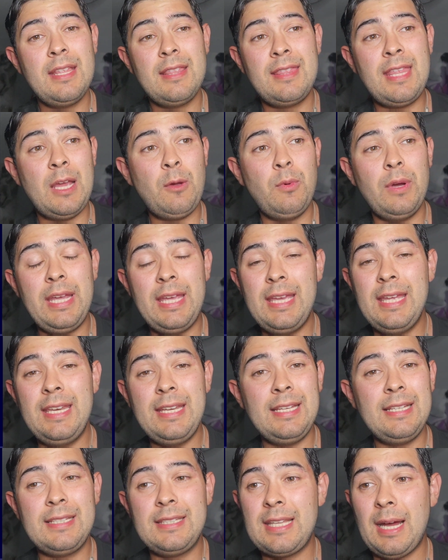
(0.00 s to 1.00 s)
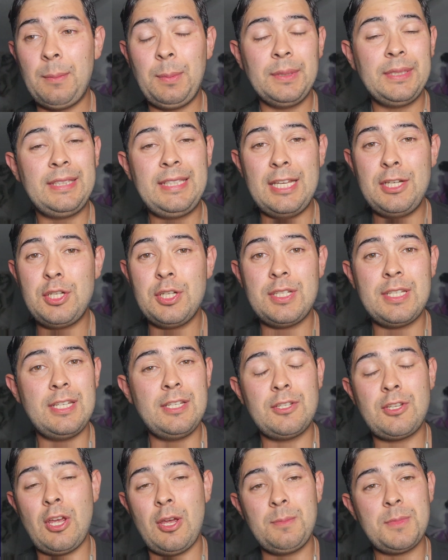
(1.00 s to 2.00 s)
they were hitting double digits
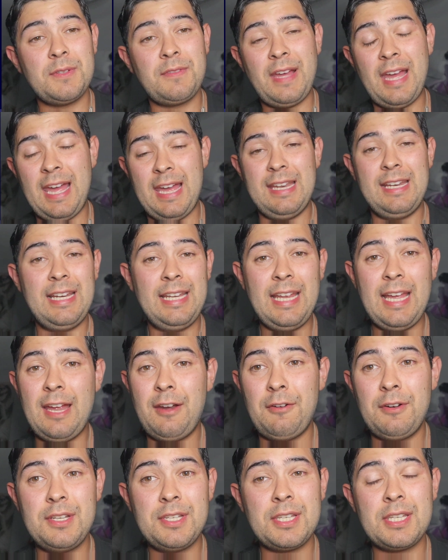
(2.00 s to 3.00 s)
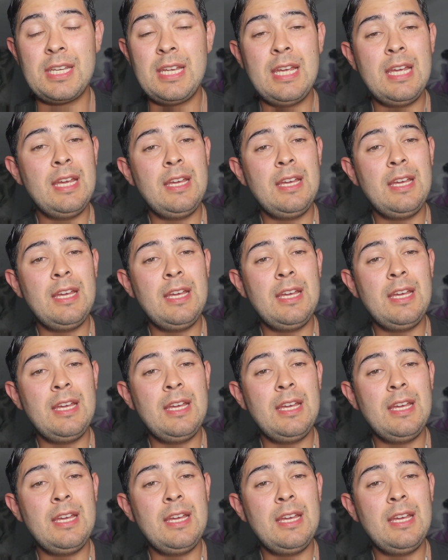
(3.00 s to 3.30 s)
in terms of handling errors,